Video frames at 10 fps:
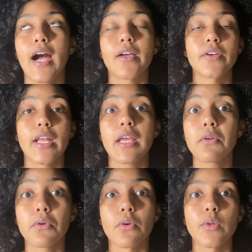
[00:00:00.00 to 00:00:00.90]
I could
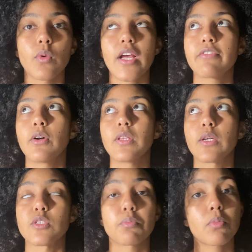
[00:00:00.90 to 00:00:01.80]
handle and what I felt like was